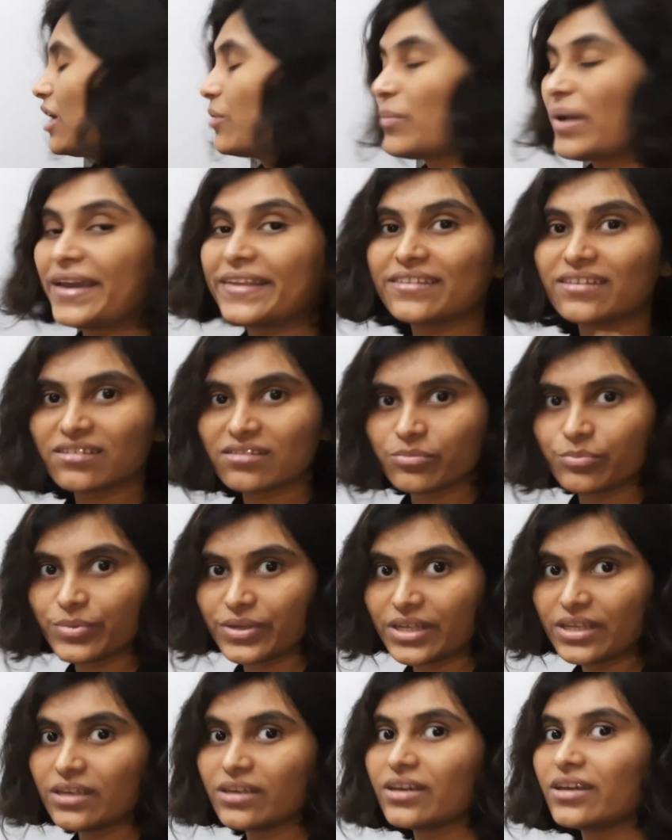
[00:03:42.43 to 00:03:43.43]
a minus
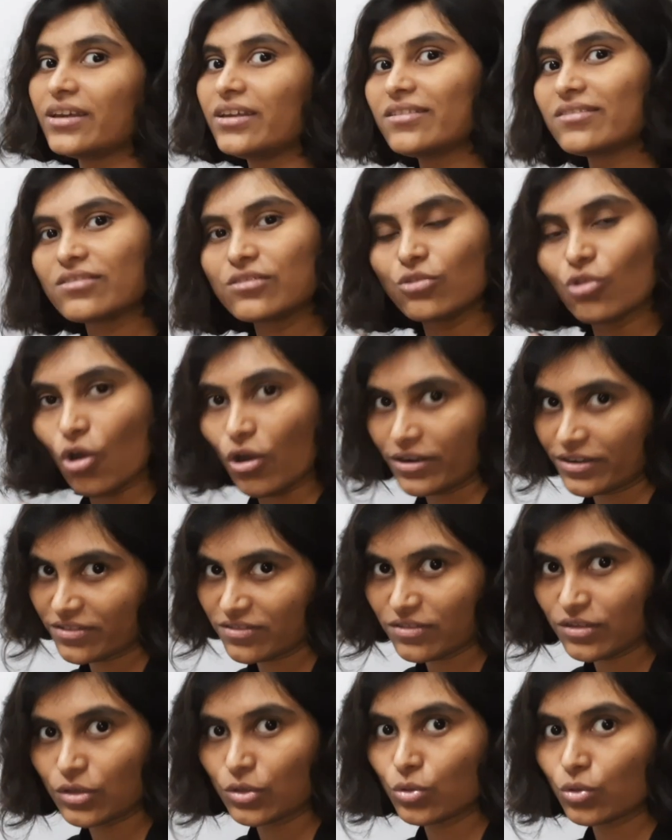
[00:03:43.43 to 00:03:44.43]
b is
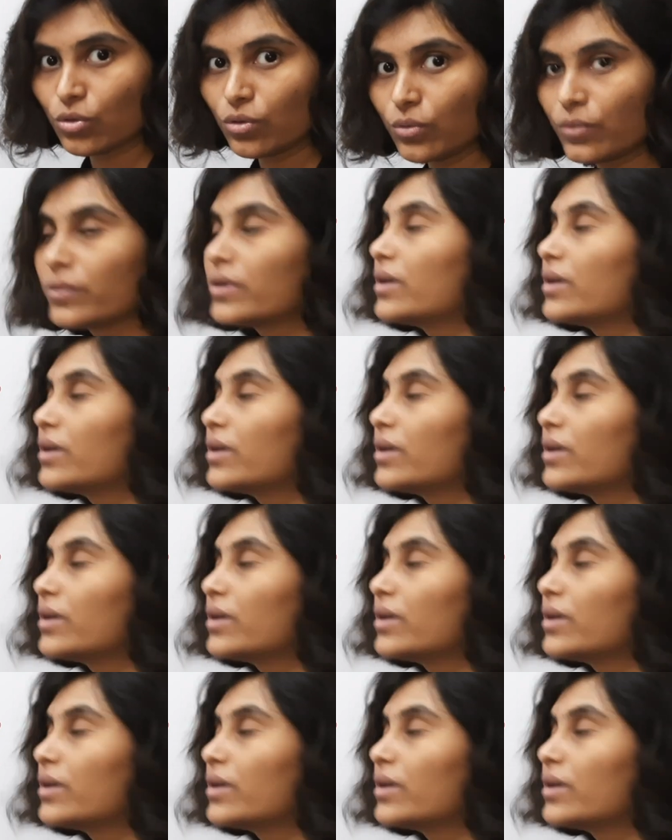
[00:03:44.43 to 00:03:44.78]
not 0